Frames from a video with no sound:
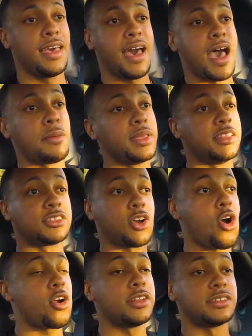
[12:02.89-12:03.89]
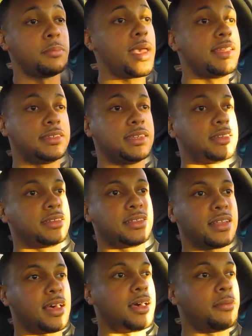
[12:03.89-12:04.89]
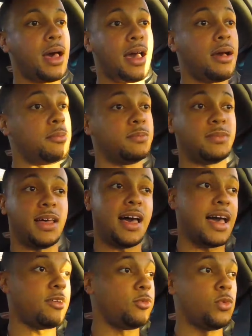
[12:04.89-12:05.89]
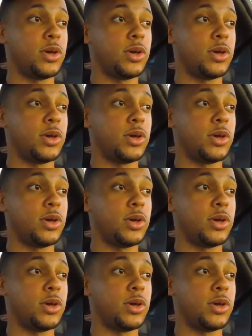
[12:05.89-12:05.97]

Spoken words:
I mean, this car is amazing. I